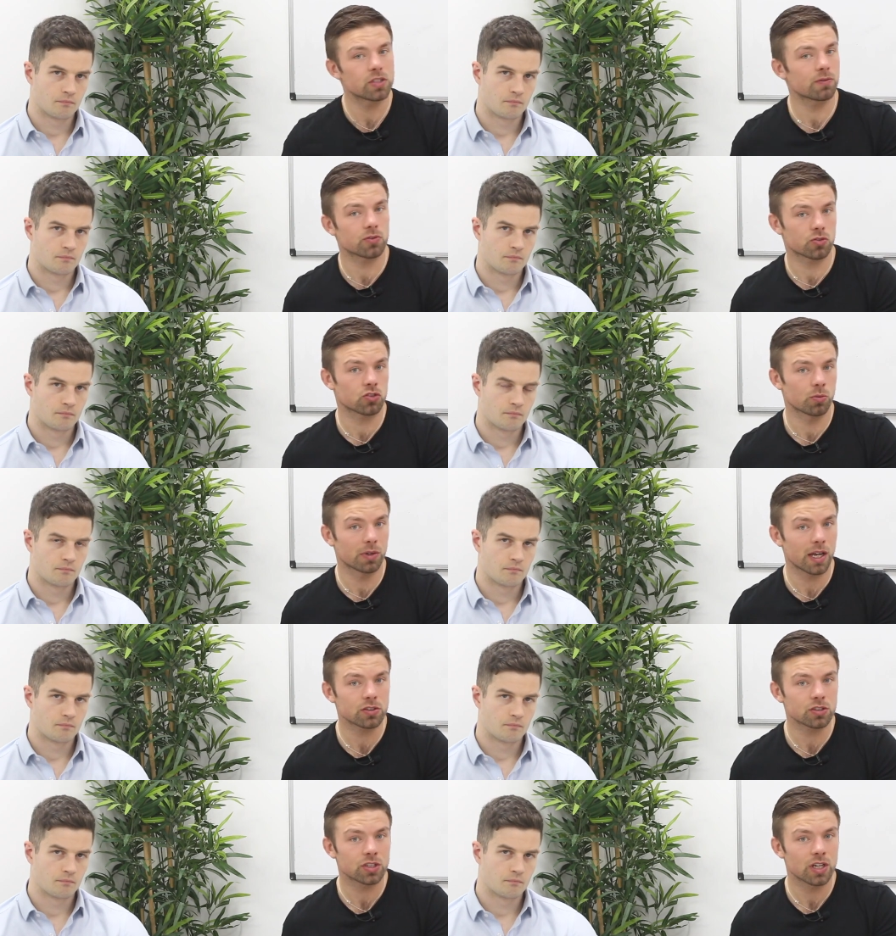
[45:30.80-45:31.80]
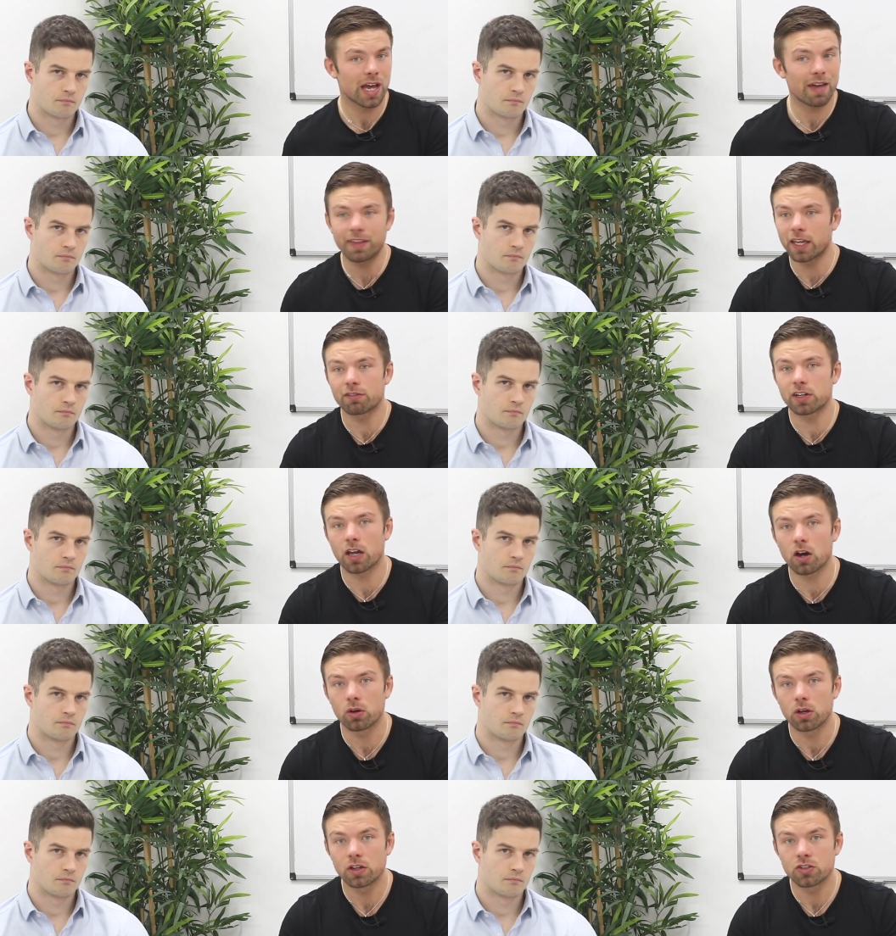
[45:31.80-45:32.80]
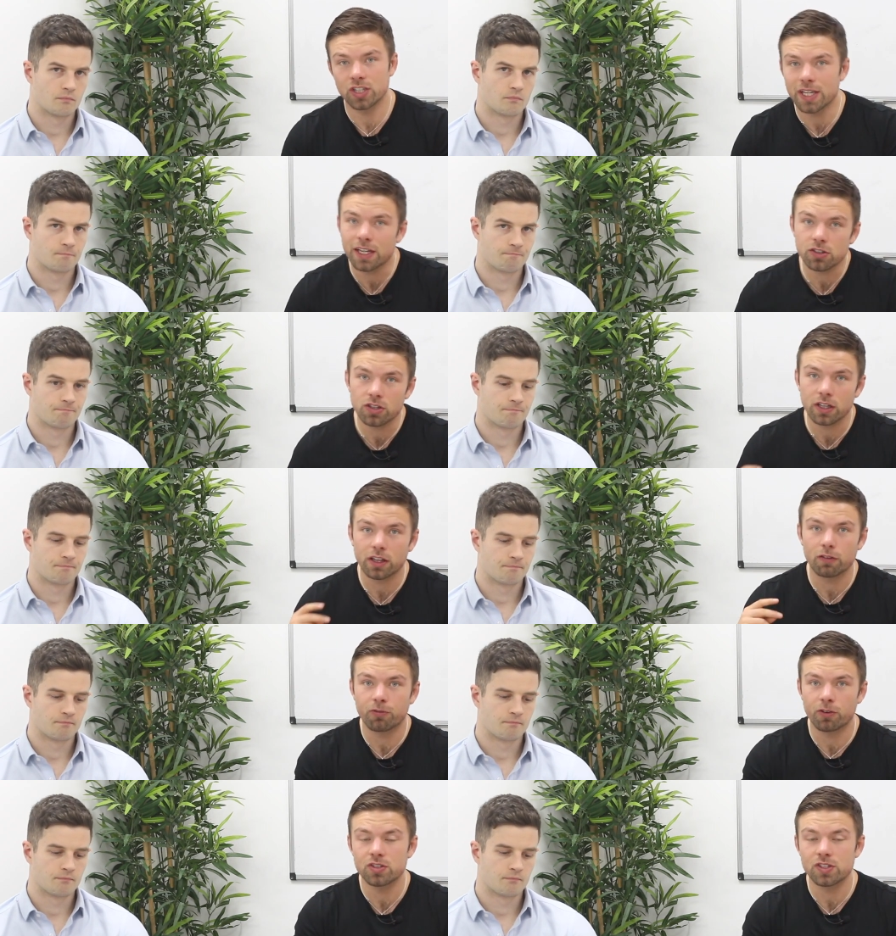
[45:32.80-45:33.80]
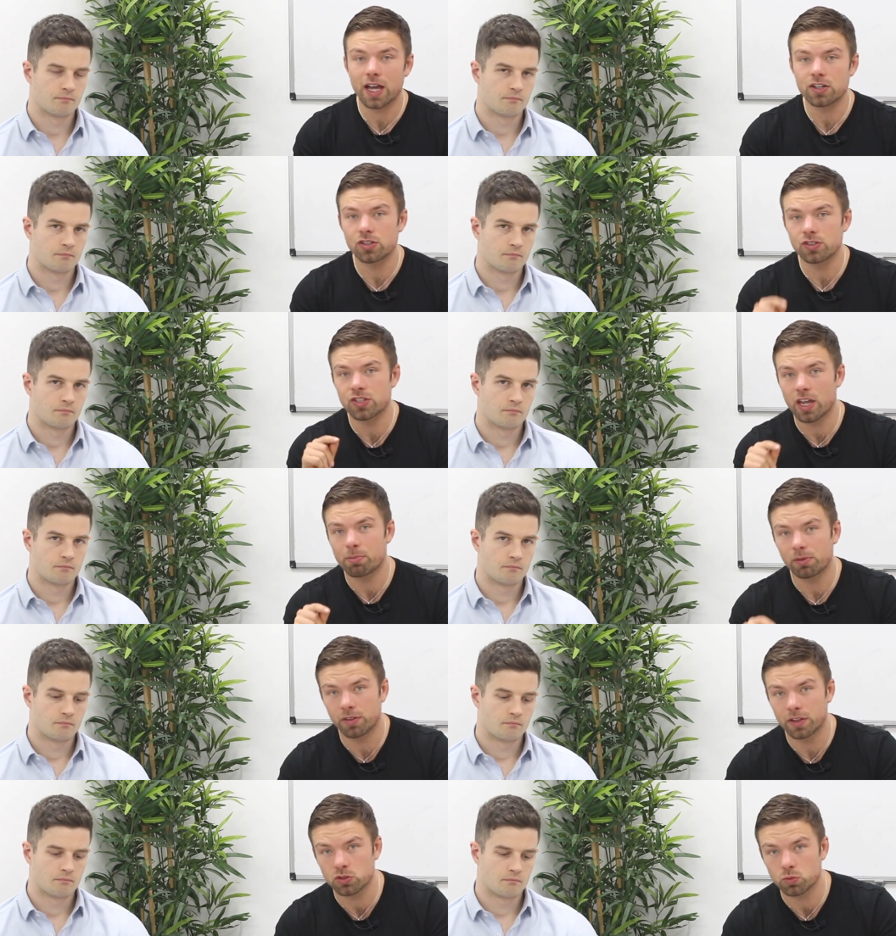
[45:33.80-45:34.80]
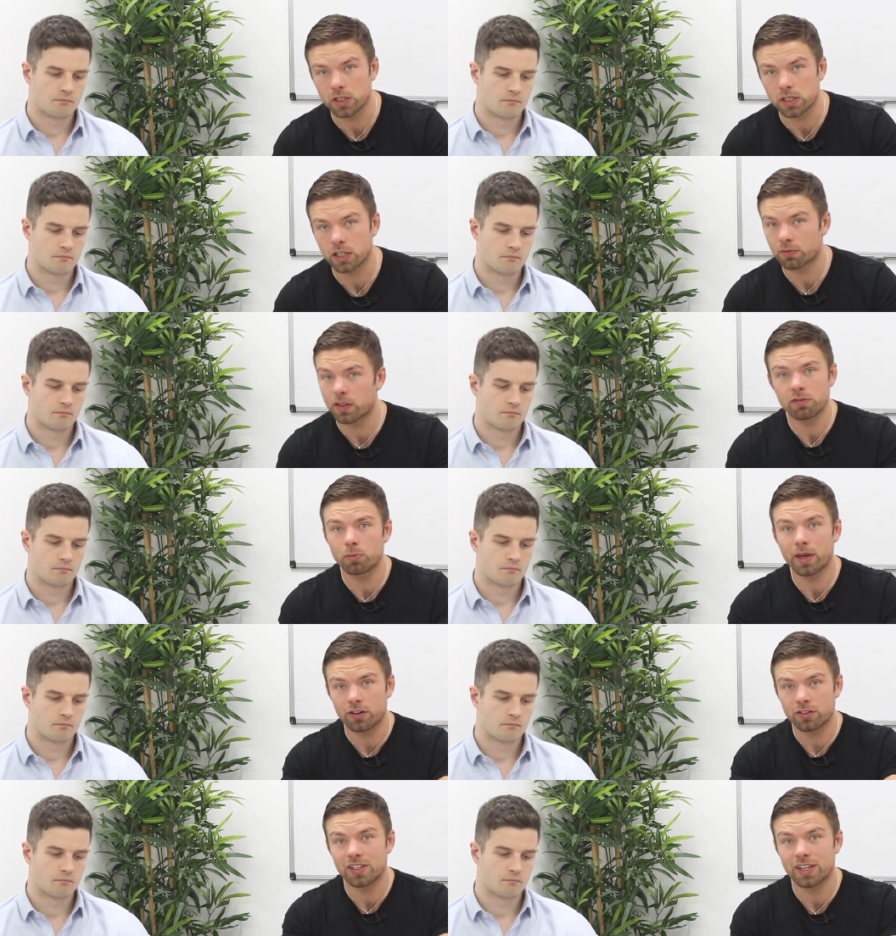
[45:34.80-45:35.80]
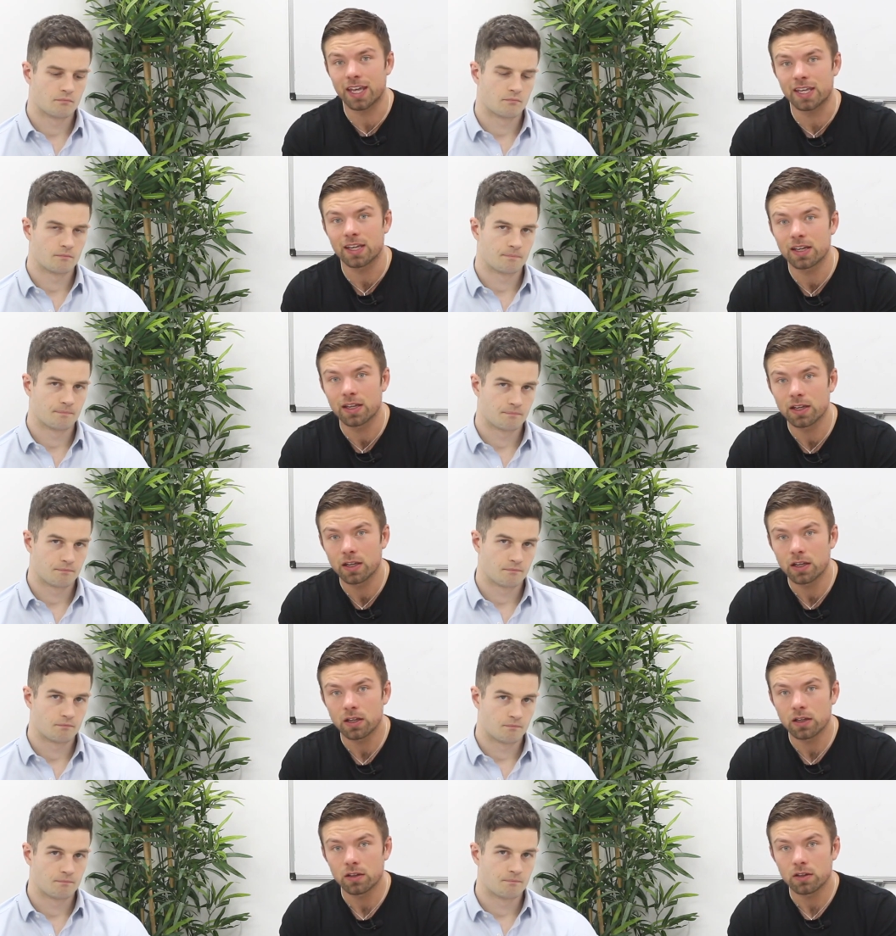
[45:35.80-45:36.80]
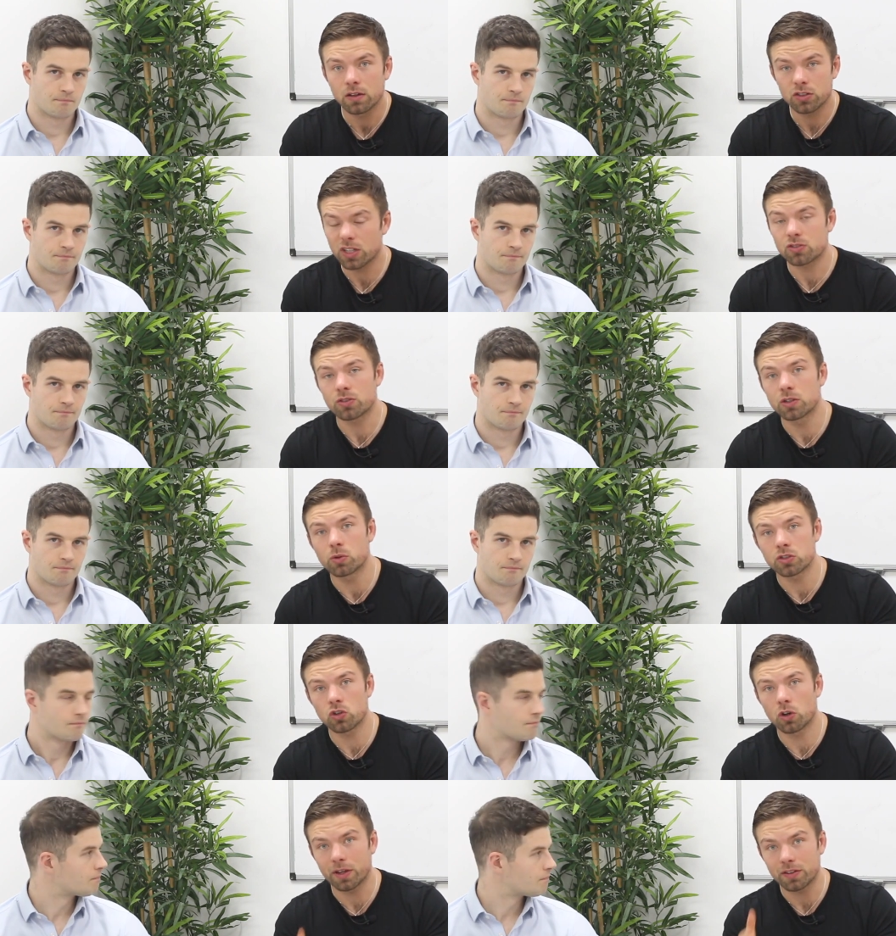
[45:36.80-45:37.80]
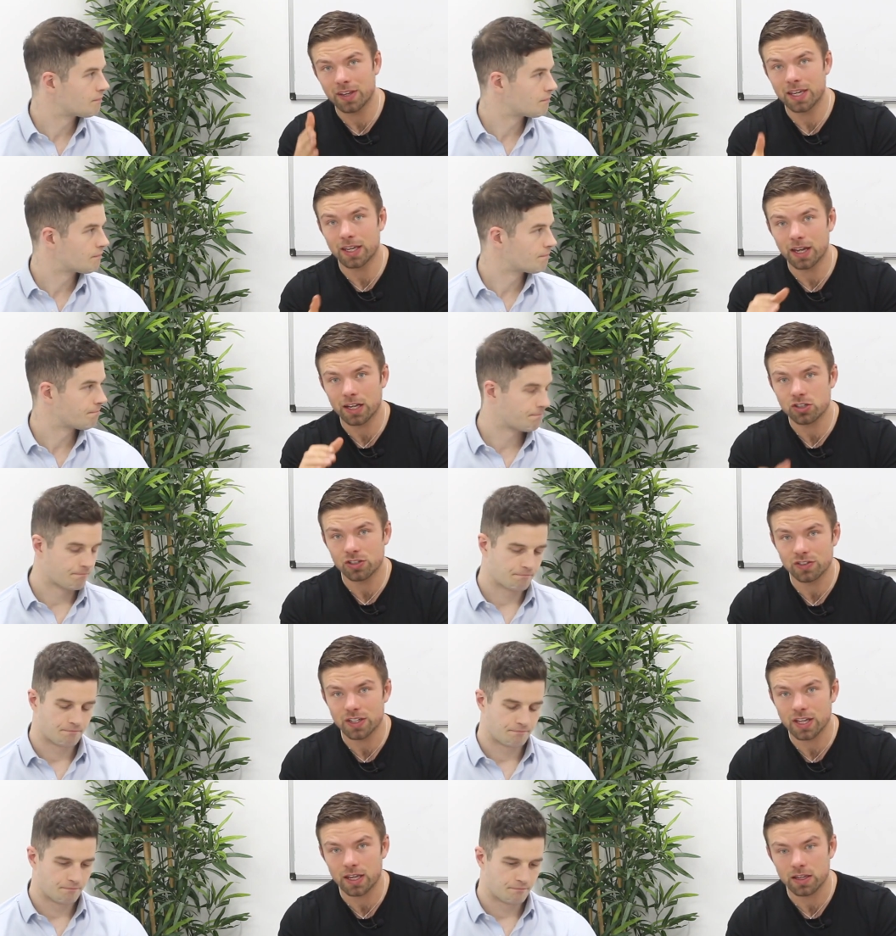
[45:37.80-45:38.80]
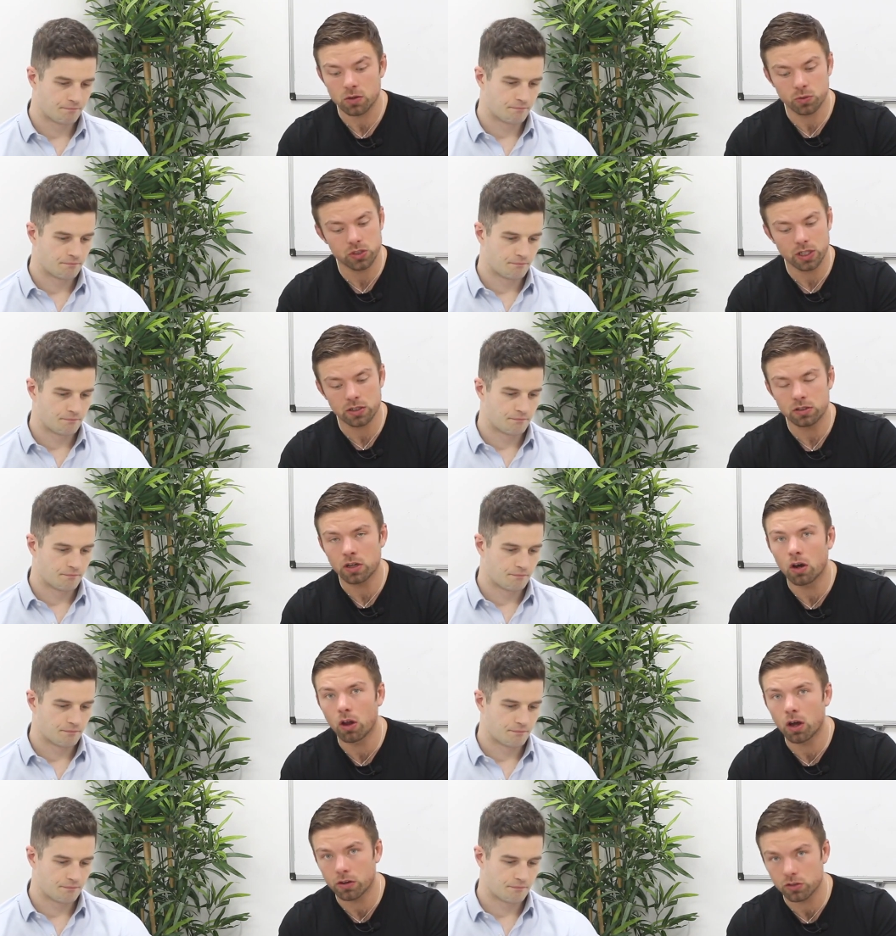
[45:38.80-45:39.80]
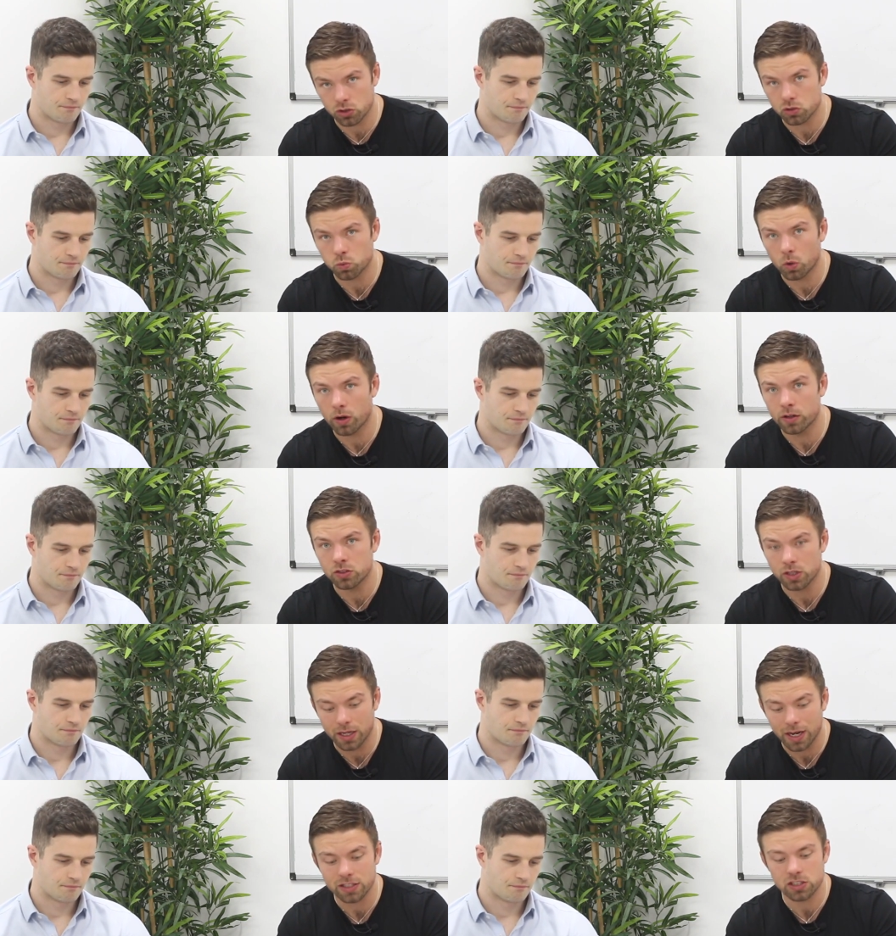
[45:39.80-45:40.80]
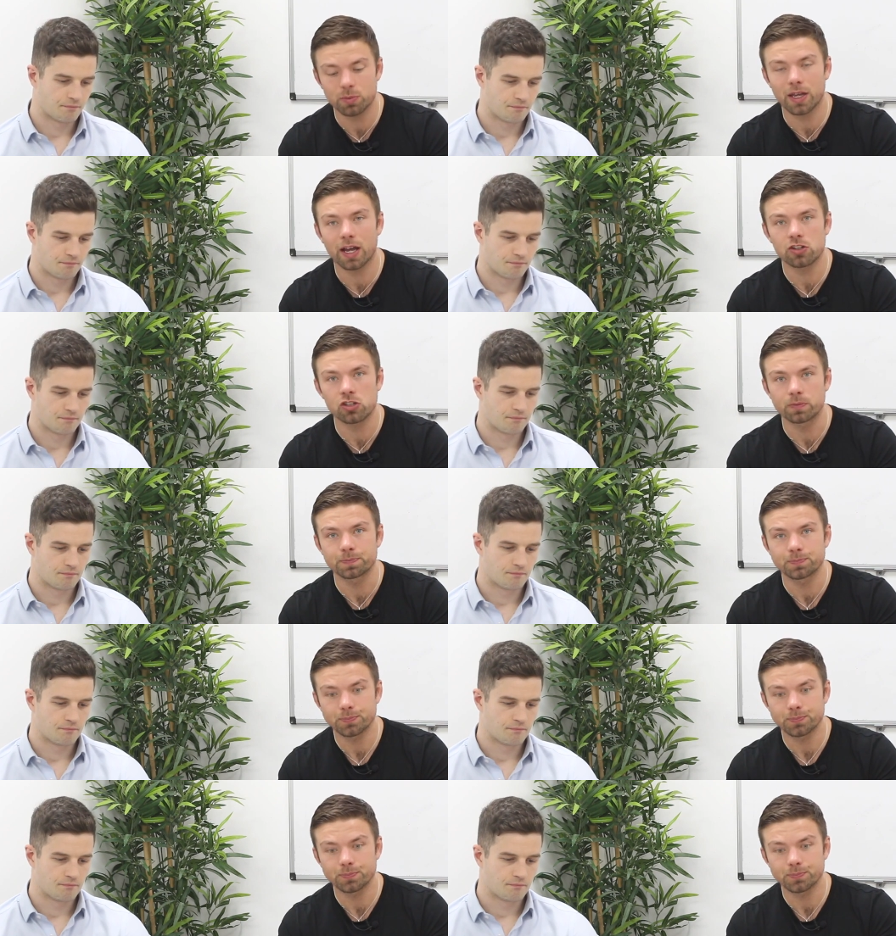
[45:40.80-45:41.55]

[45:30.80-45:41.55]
Speaker 1: as if it was someone else, and then give it a go. See, can you take that first action step this week? If even better, today. Because that's really what it's all about, taking action today. We said no longer it's just words, it has to be action.